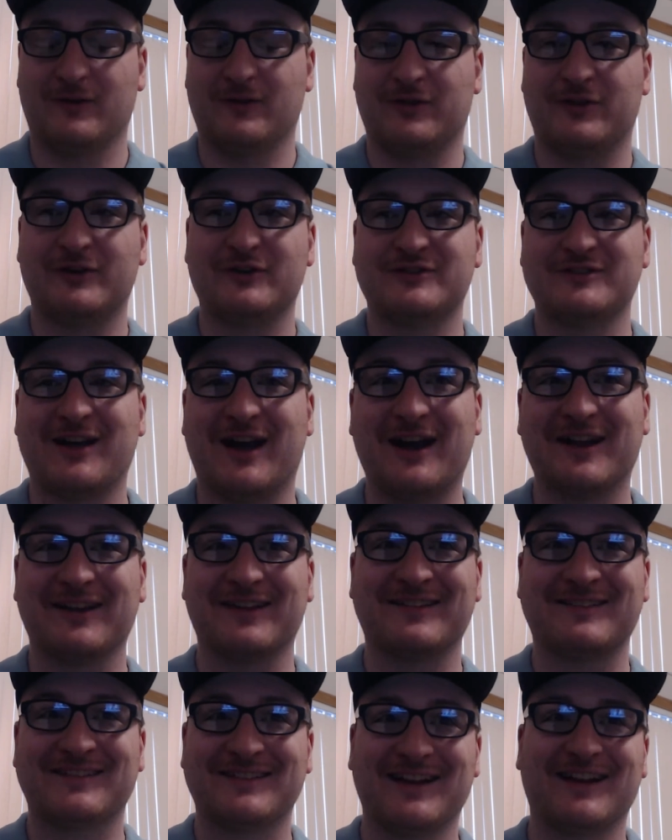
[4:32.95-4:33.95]
there's not a
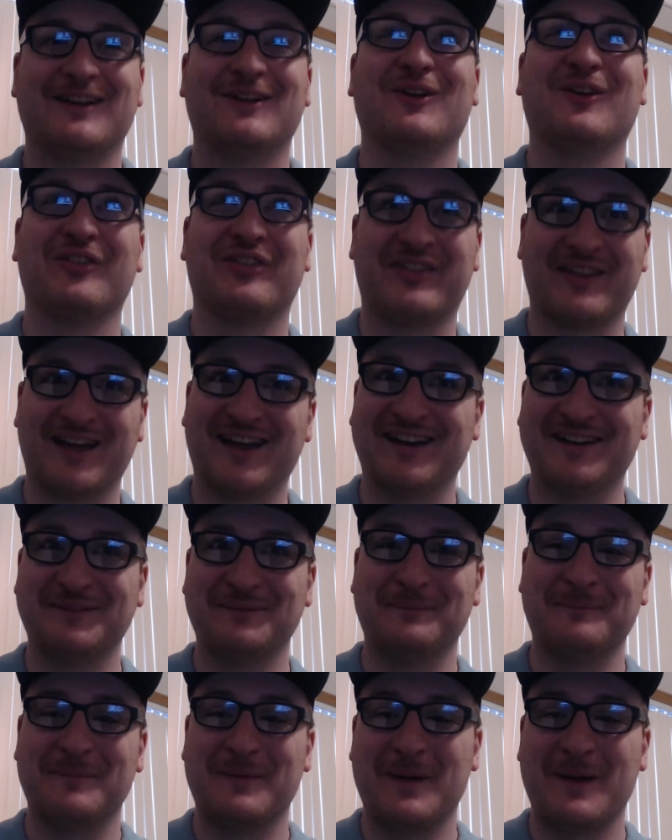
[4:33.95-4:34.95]
single
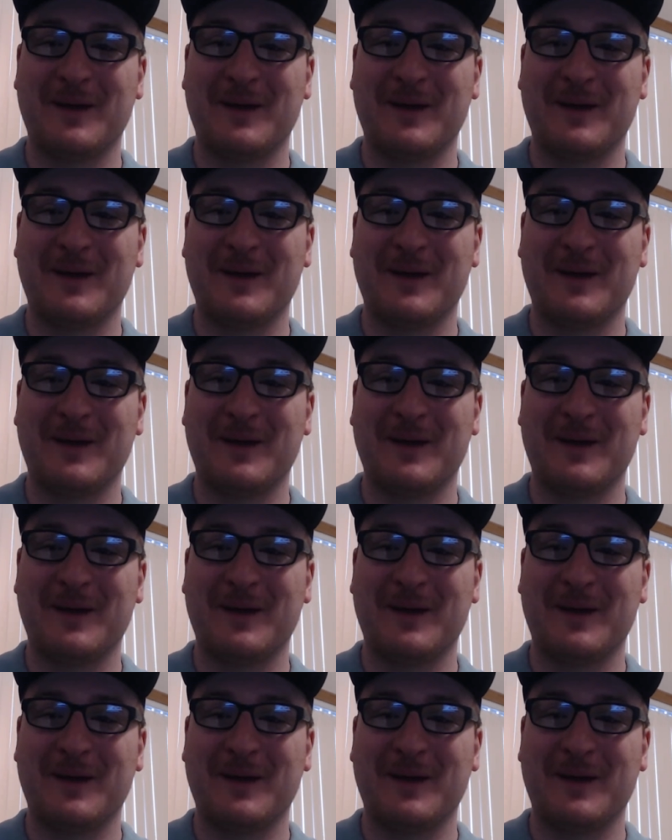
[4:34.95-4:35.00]
thing